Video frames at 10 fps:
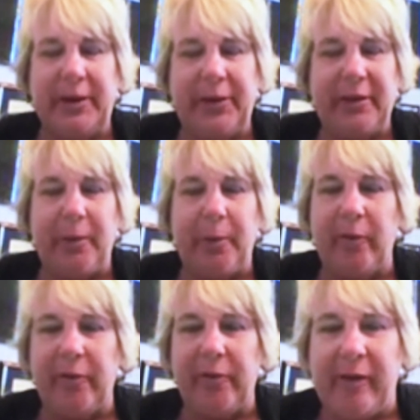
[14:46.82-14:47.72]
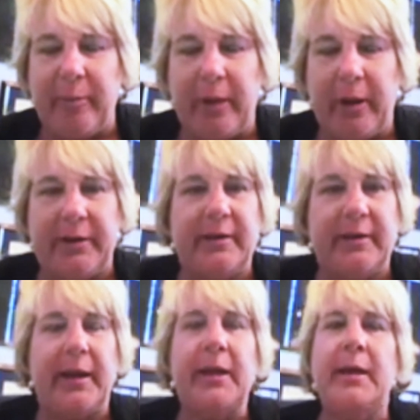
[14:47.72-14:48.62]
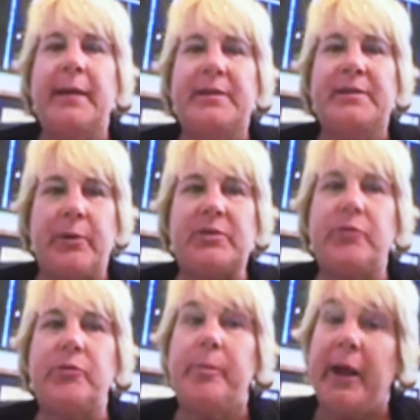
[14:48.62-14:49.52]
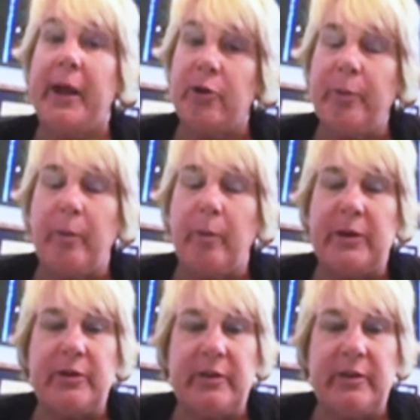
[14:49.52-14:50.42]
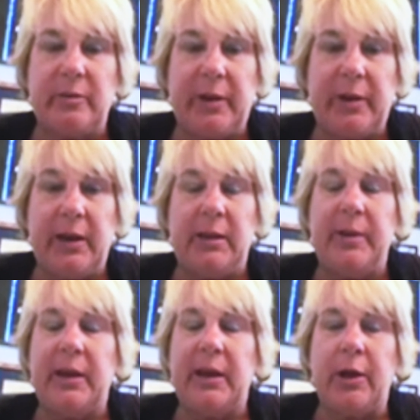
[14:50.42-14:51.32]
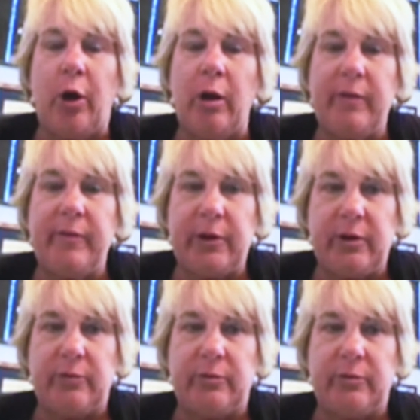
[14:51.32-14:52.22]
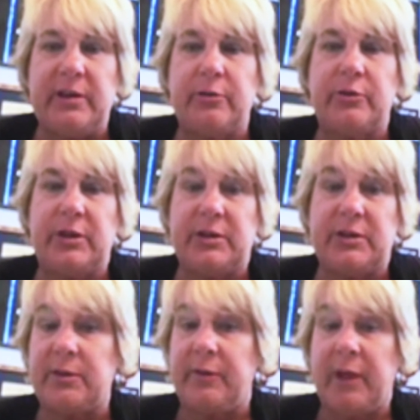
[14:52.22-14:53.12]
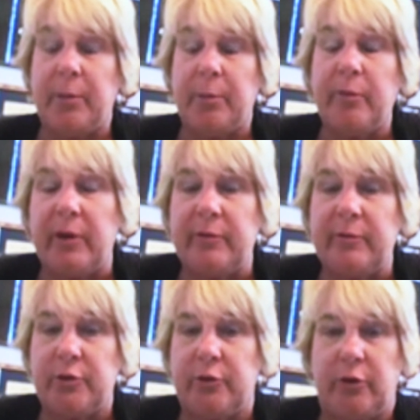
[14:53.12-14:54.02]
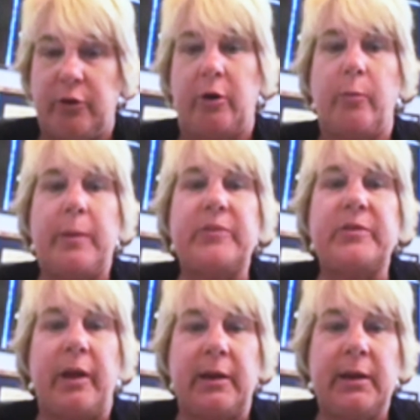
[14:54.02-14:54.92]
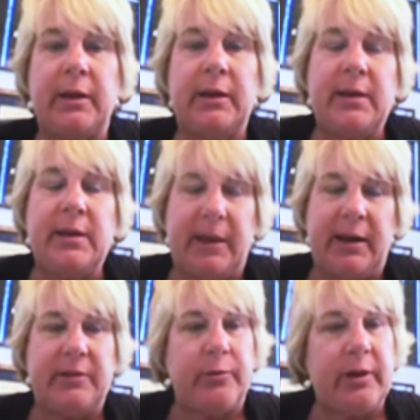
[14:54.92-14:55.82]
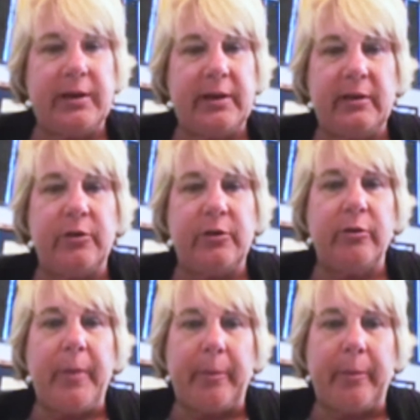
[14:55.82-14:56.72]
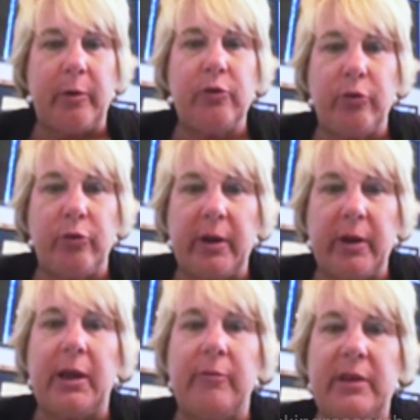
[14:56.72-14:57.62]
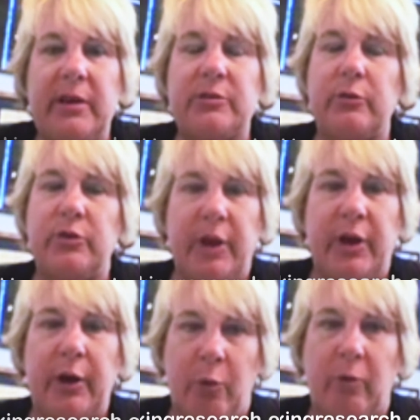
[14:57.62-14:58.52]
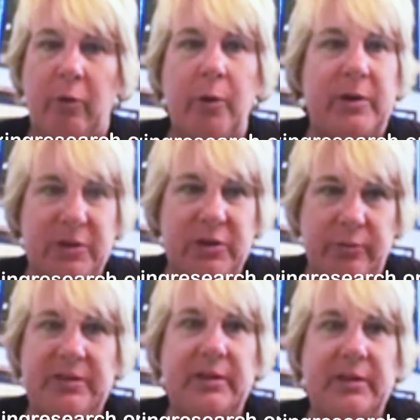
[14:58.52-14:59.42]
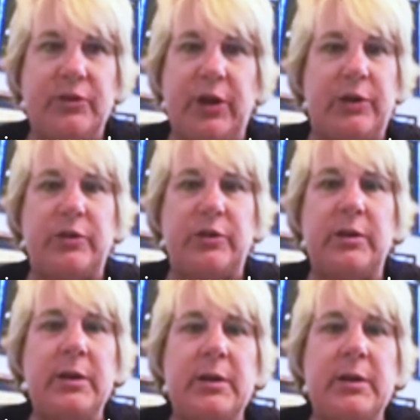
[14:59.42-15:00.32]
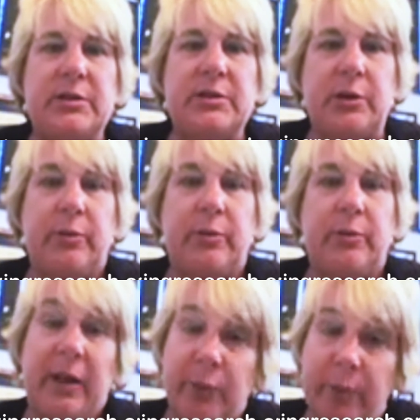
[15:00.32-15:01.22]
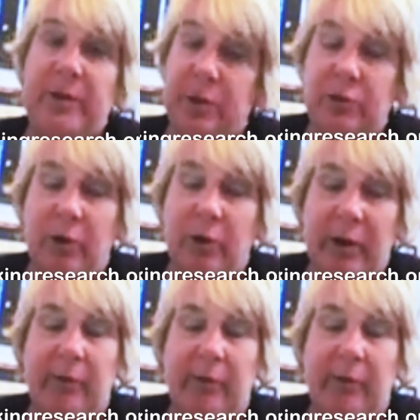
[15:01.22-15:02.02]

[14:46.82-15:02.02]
and thanks, Paul, for having me on today. So as a reminder, Paul mentioned this in the beginning, all of ATRI's research is available free of charge on our website. and it's real easy to remember, truckingresearch.org. We just recently changed it. So that's what we do, trucking